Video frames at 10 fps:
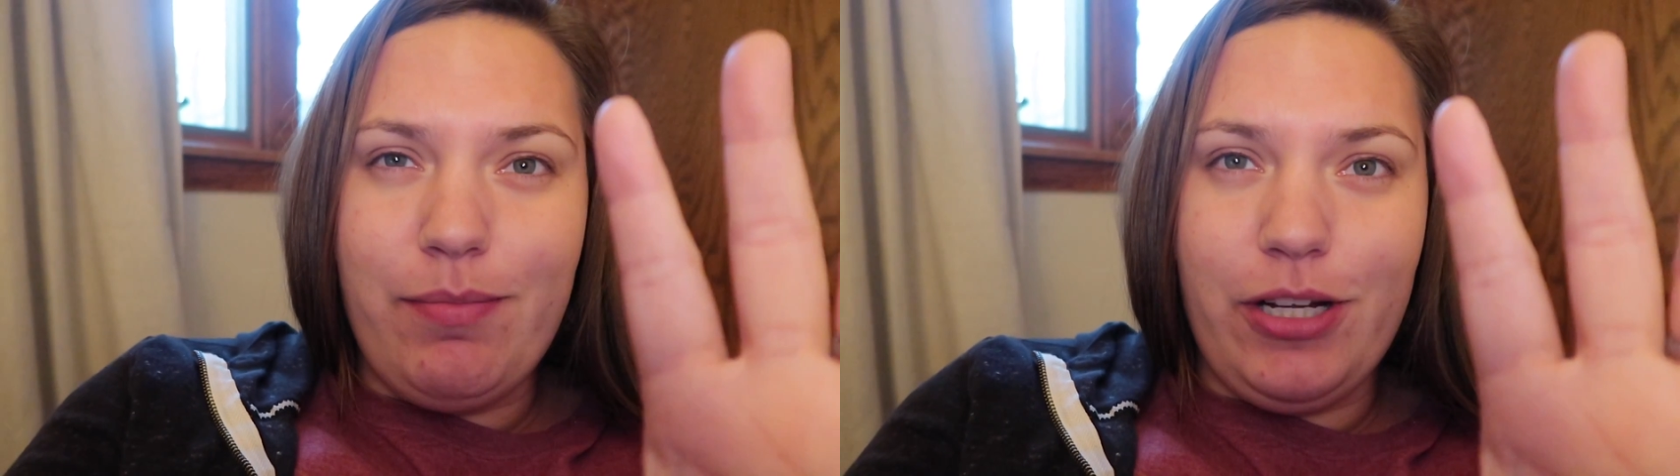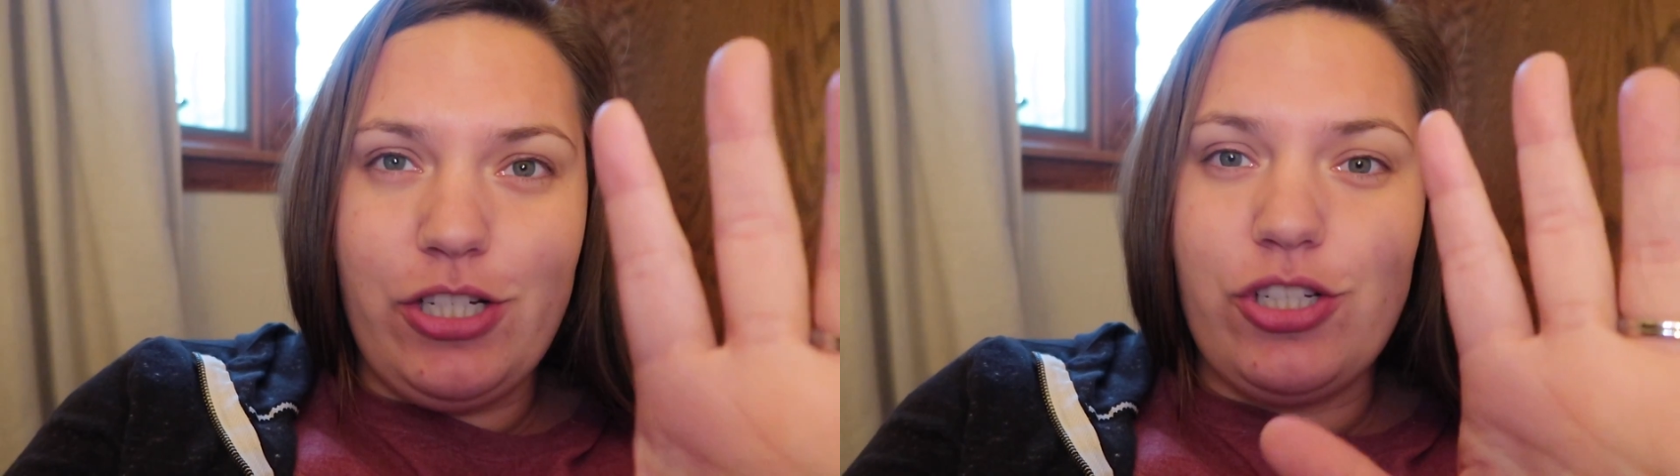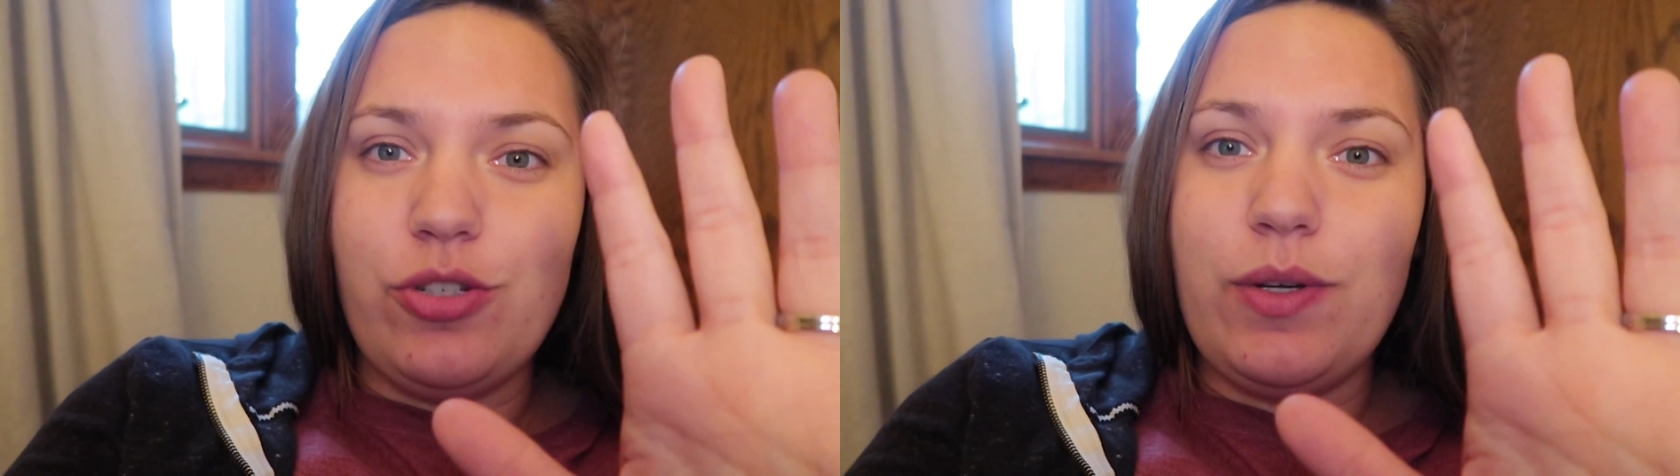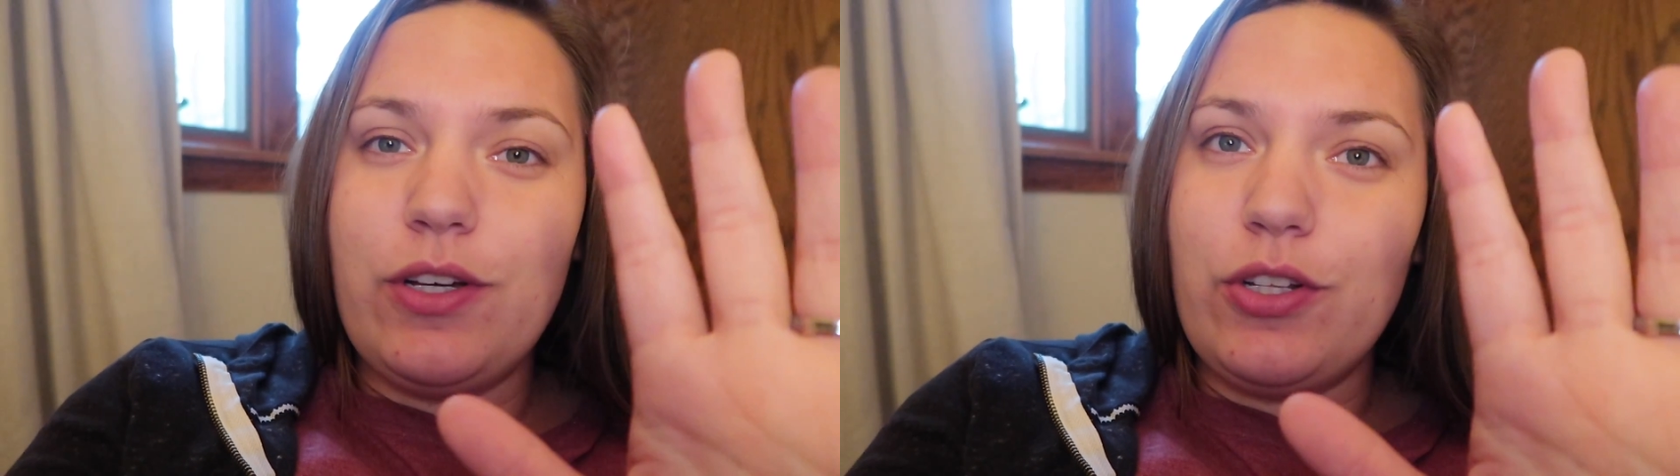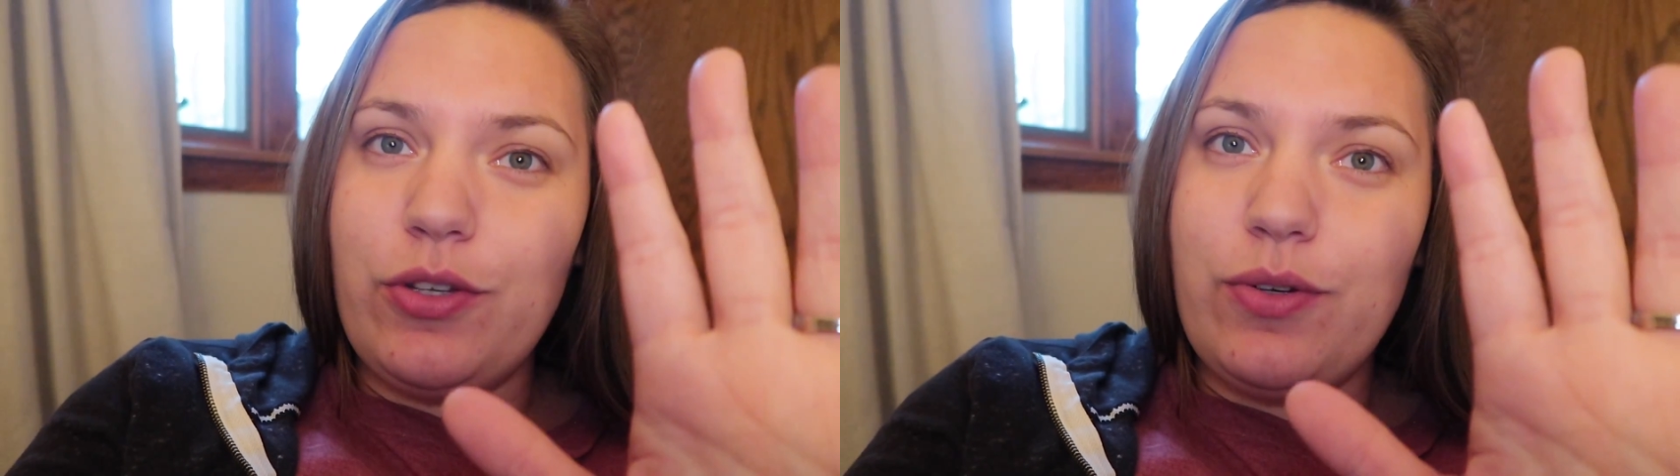much to
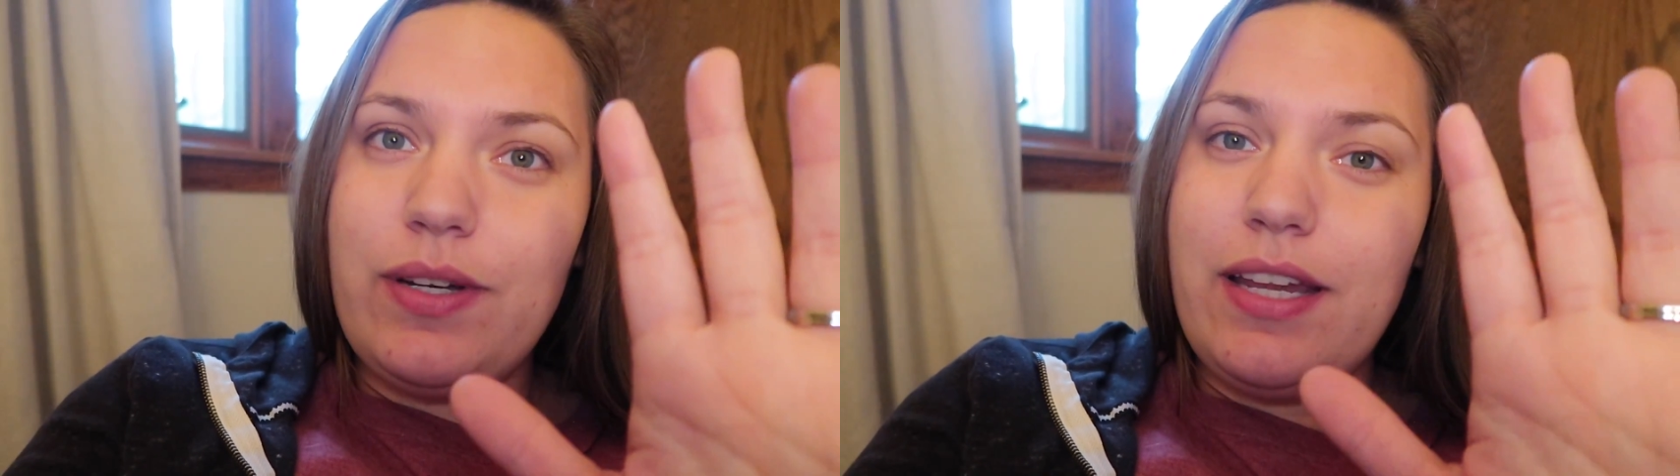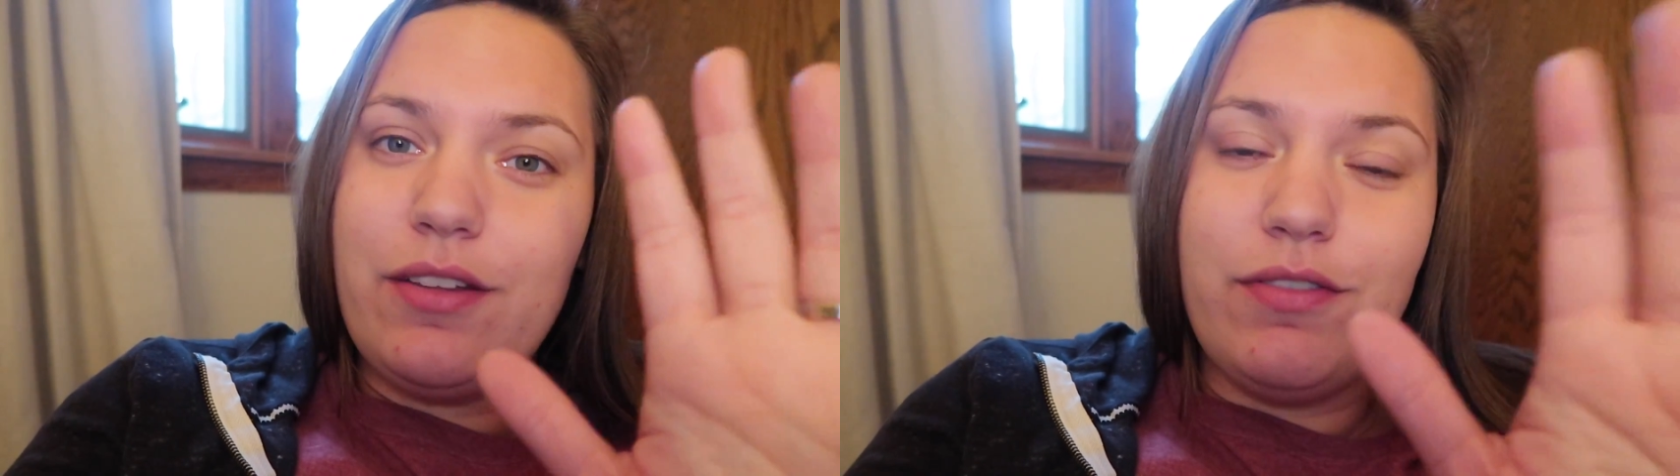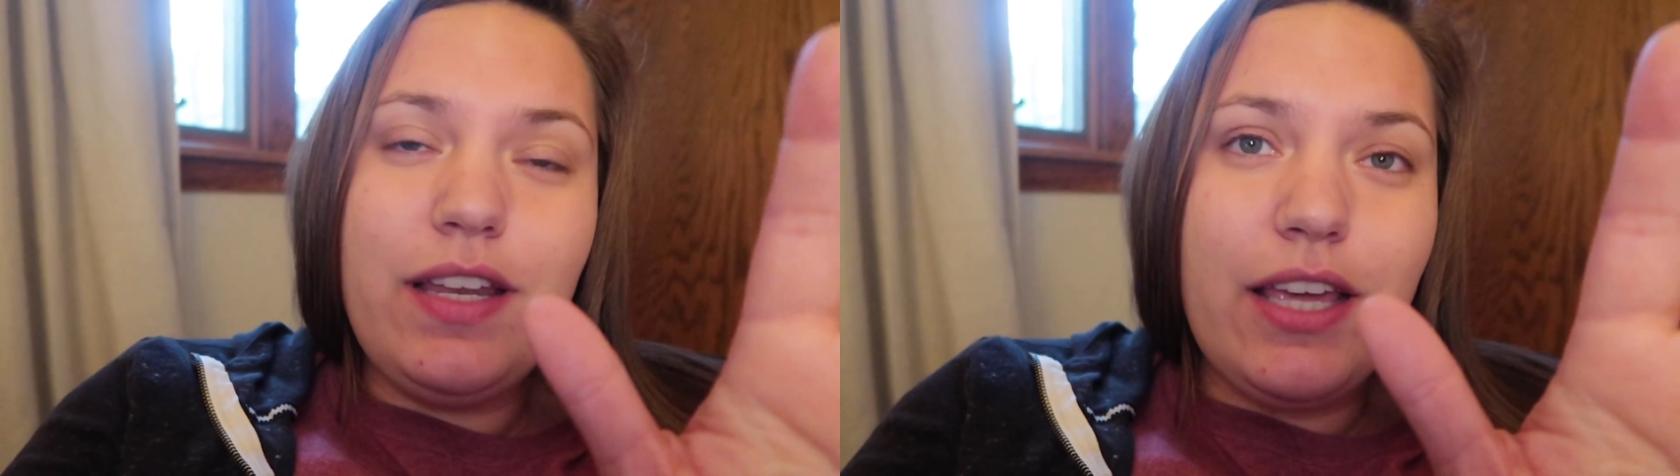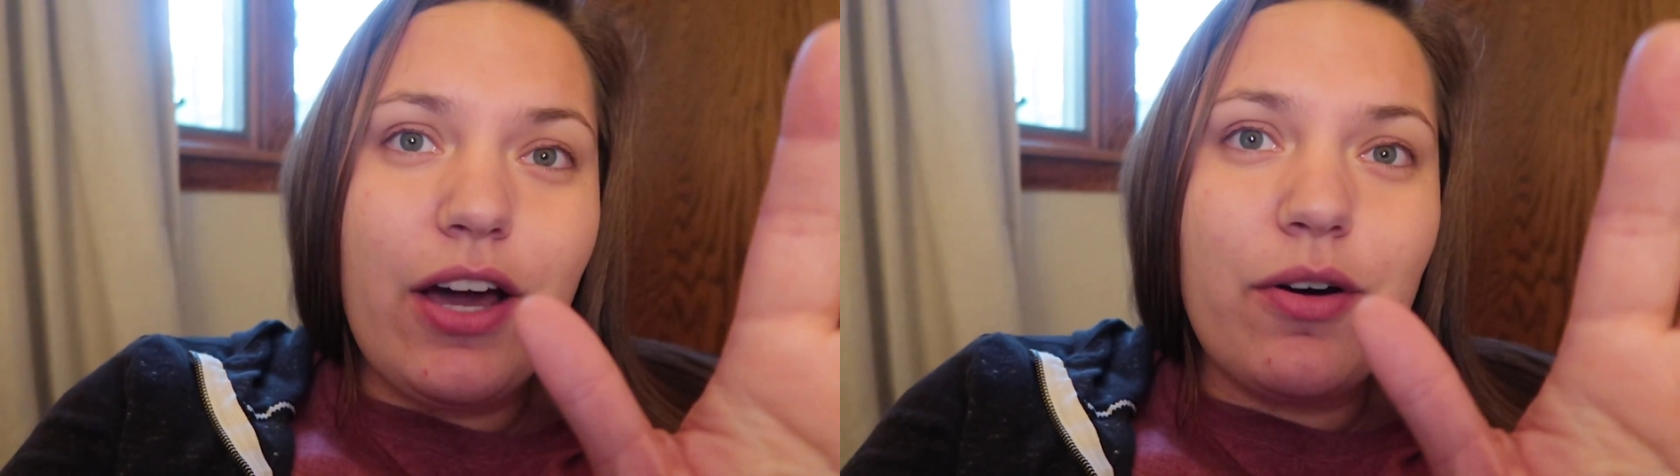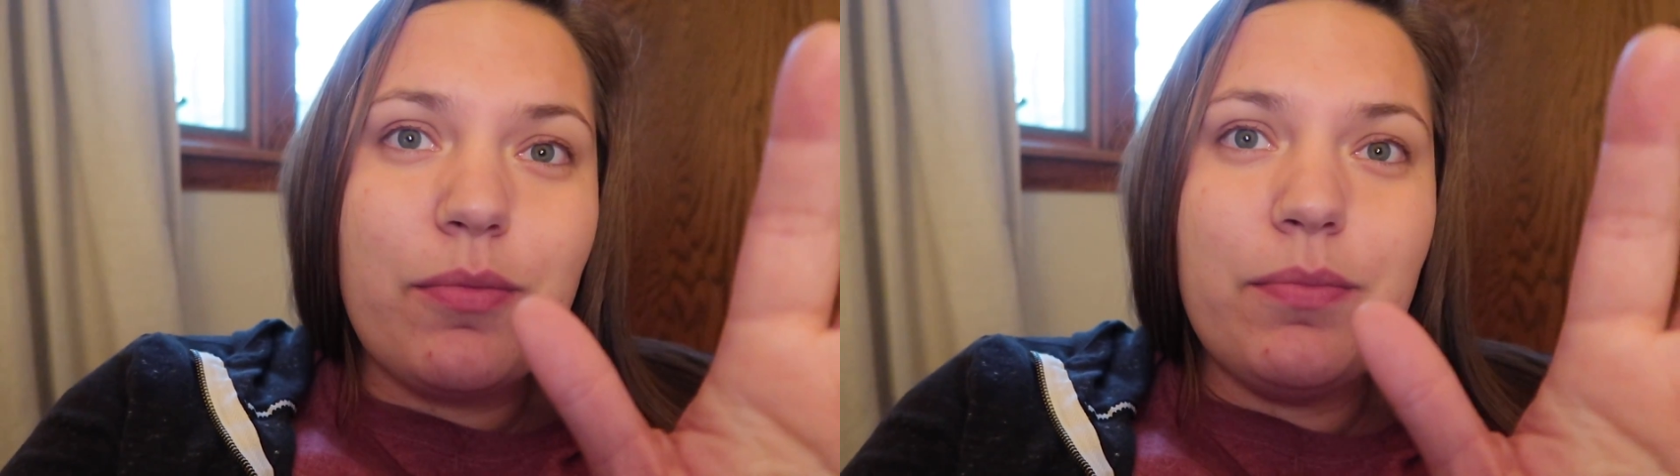include in a
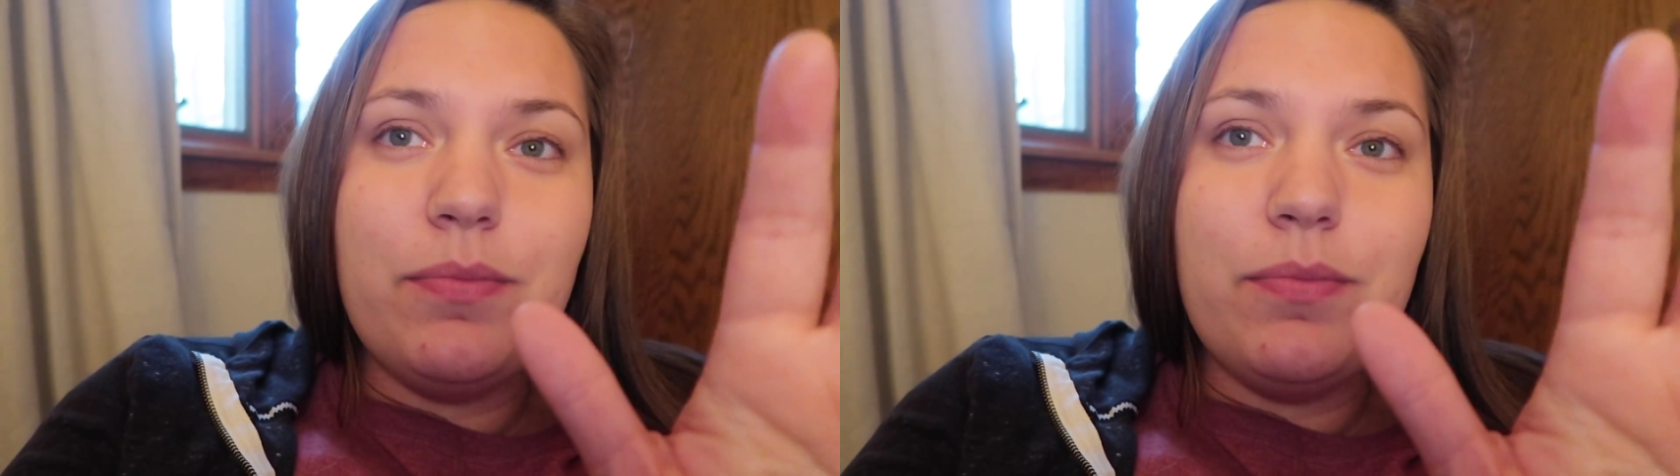video,